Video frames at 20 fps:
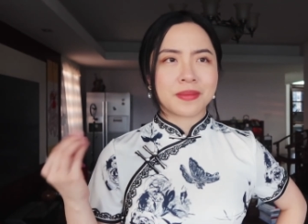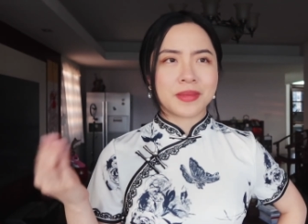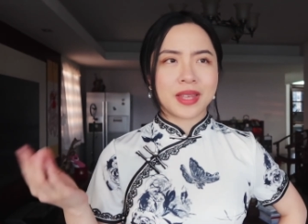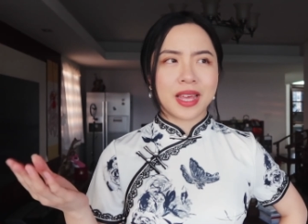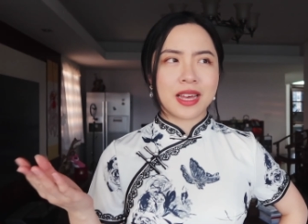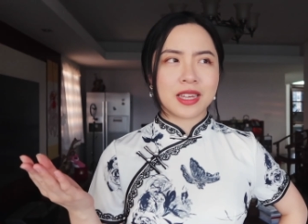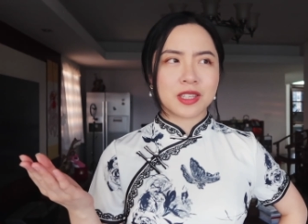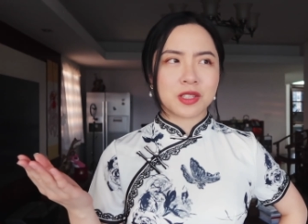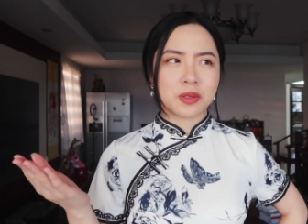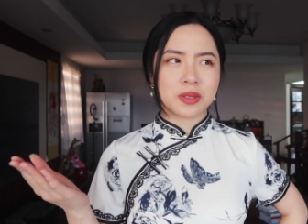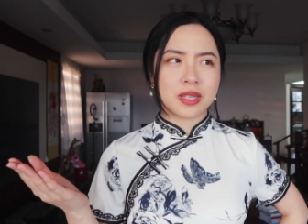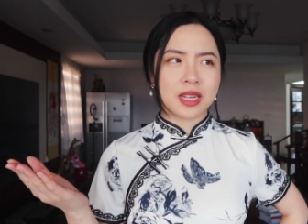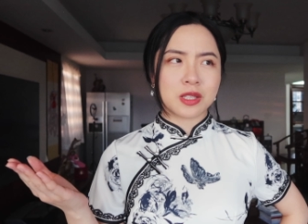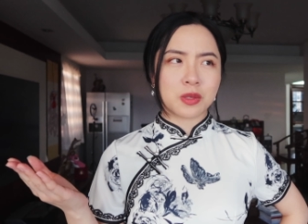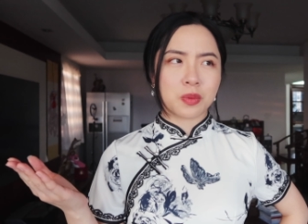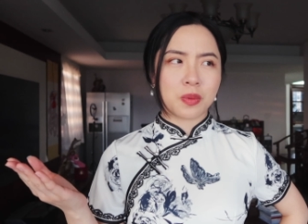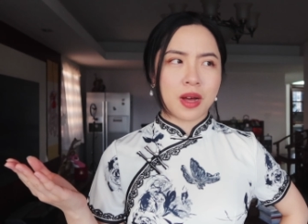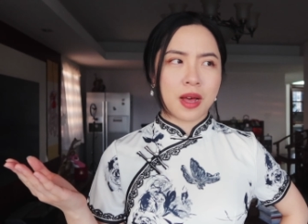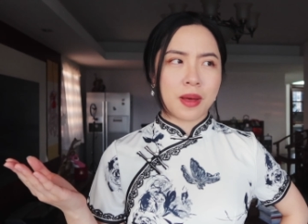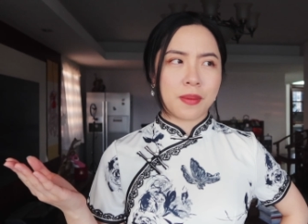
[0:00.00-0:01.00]
Yeah, so
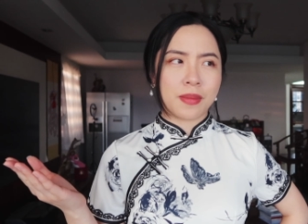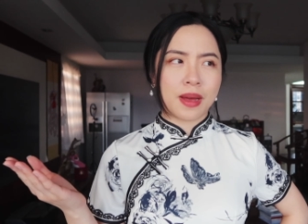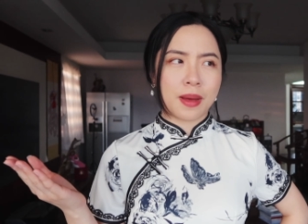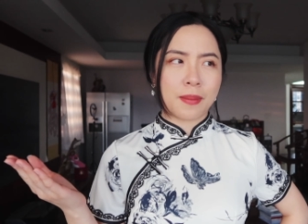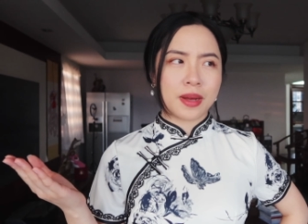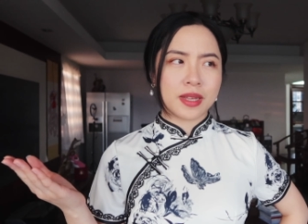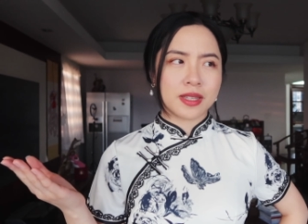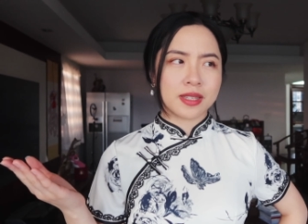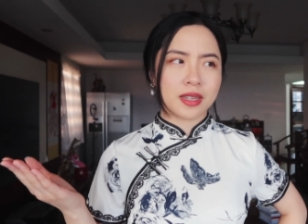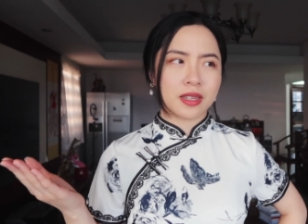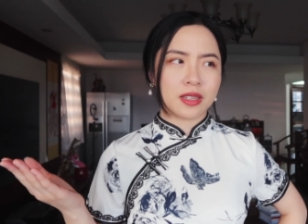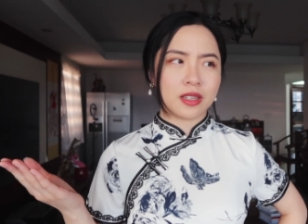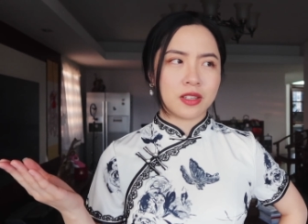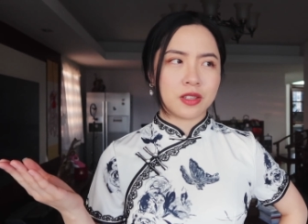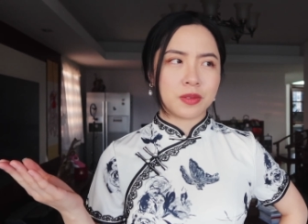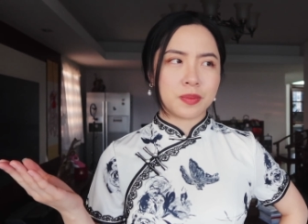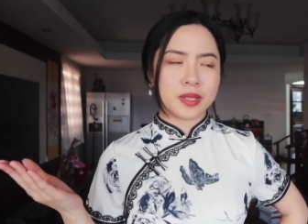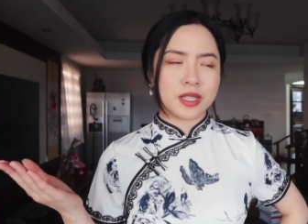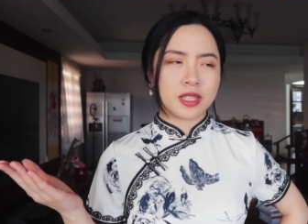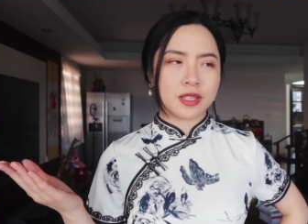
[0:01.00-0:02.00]
that's why I might sound a
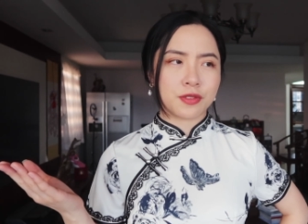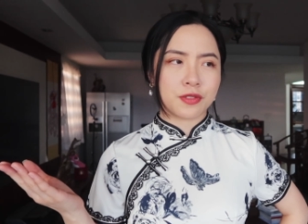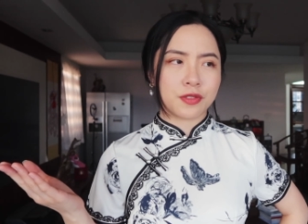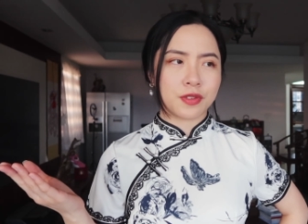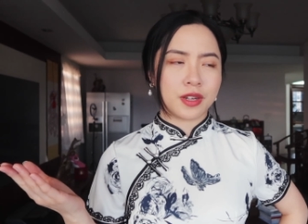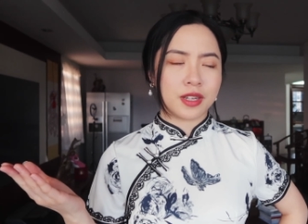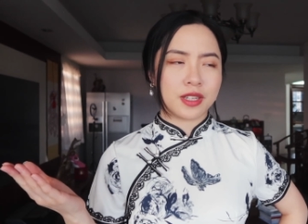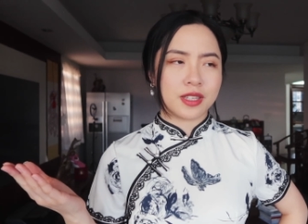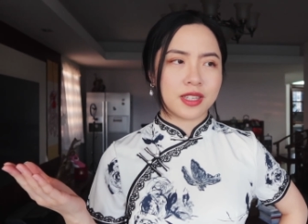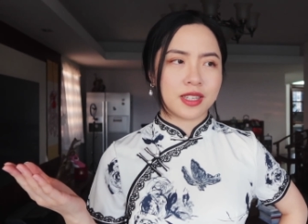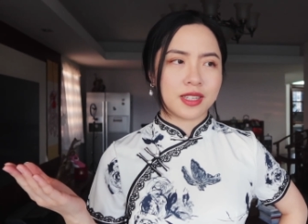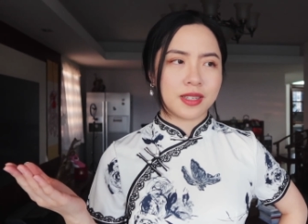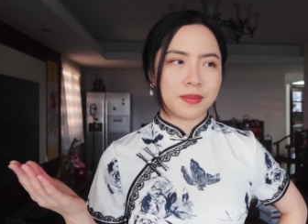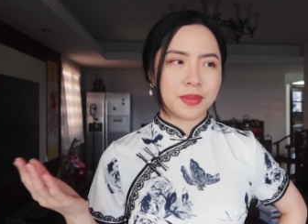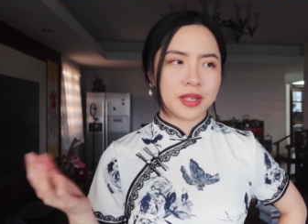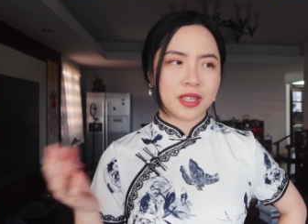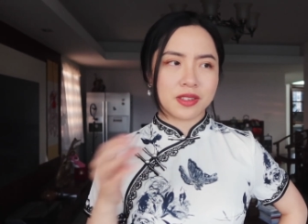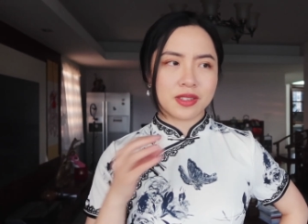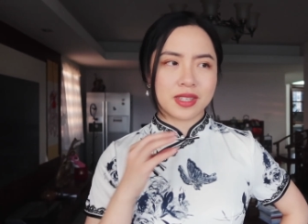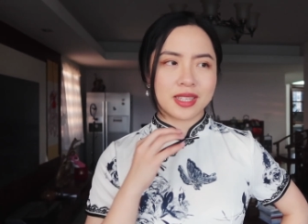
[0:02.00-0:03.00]
little bit different
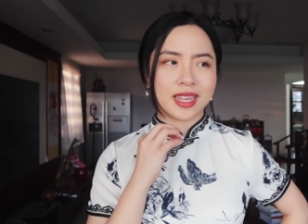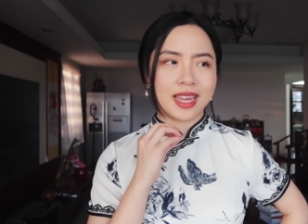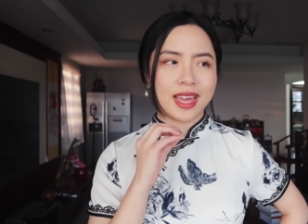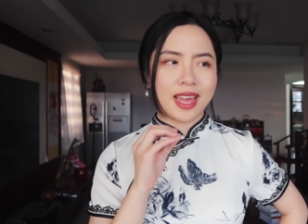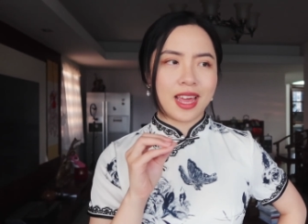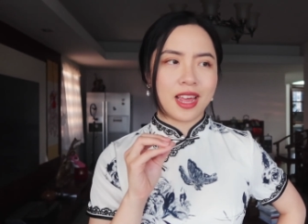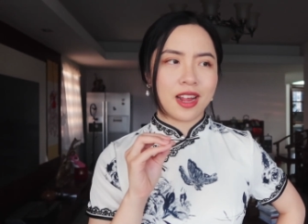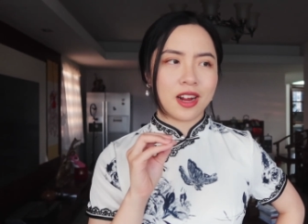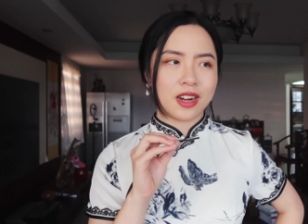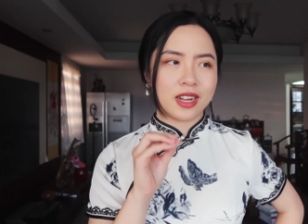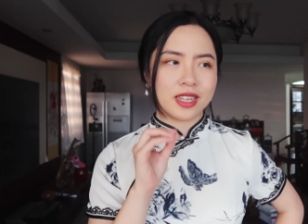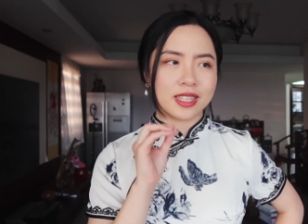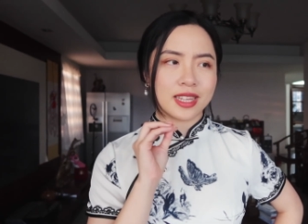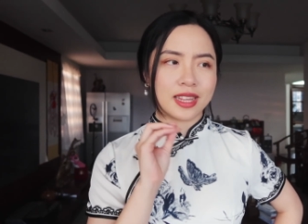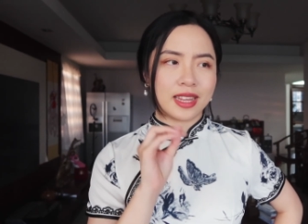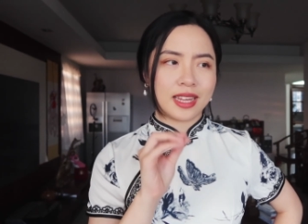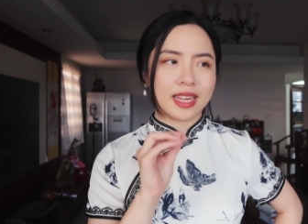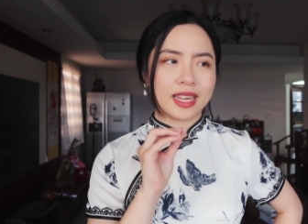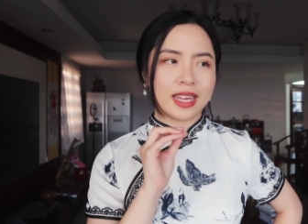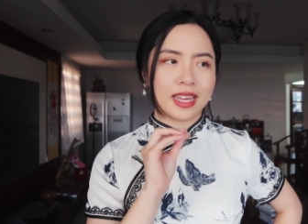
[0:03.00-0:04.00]
because the air is
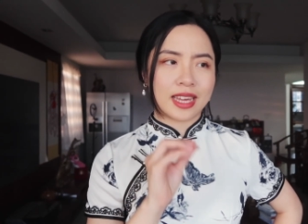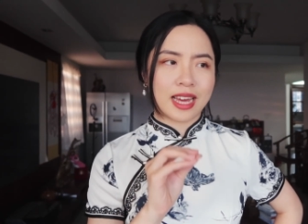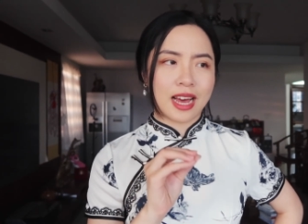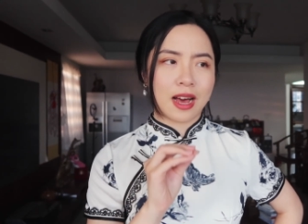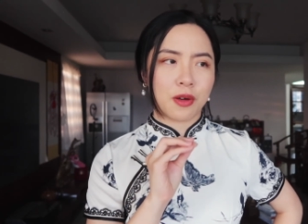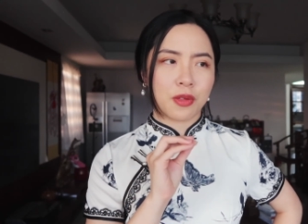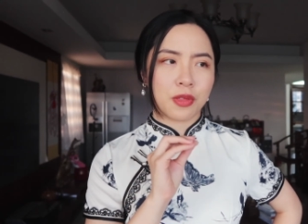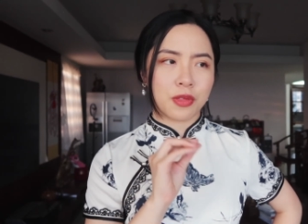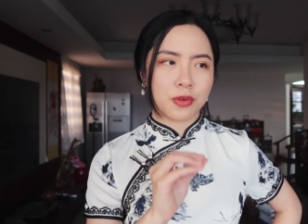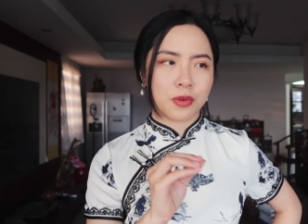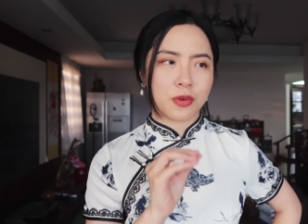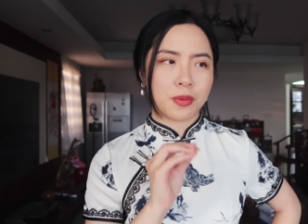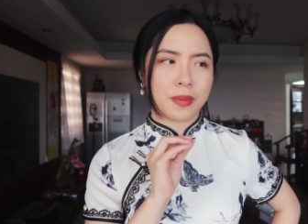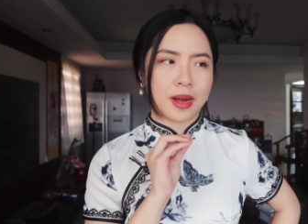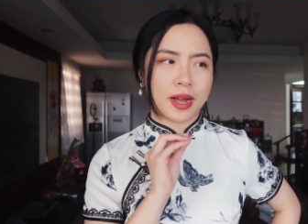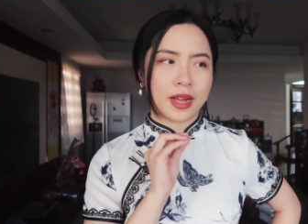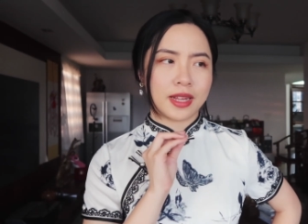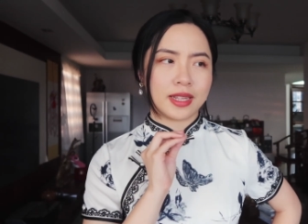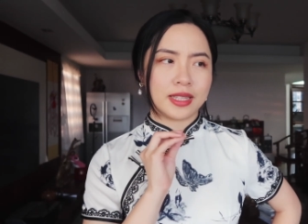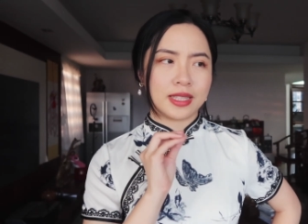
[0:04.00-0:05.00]
leaking out through
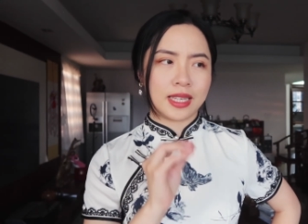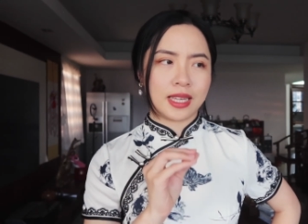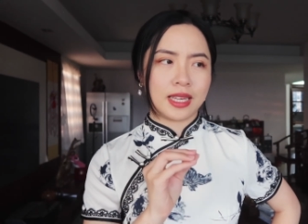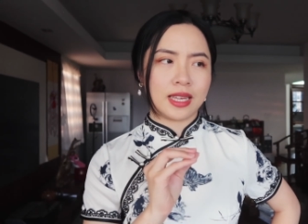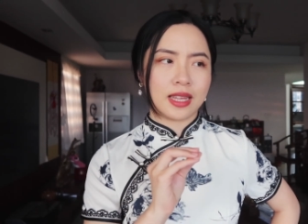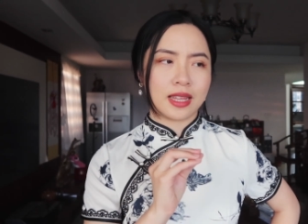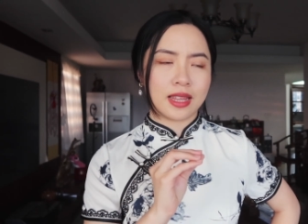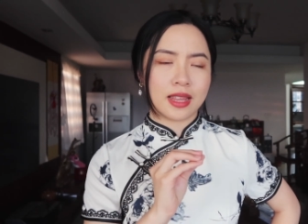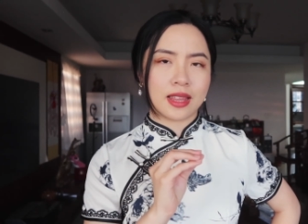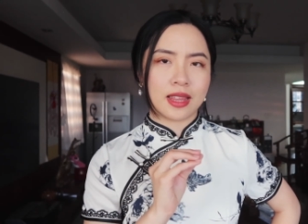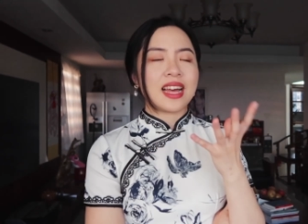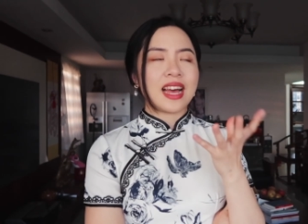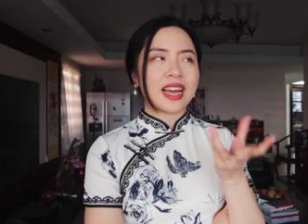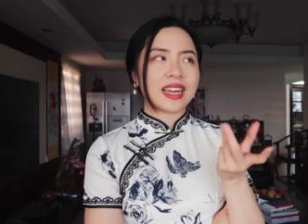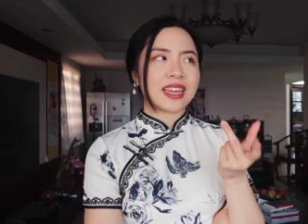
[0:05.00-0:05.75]
my teeth. I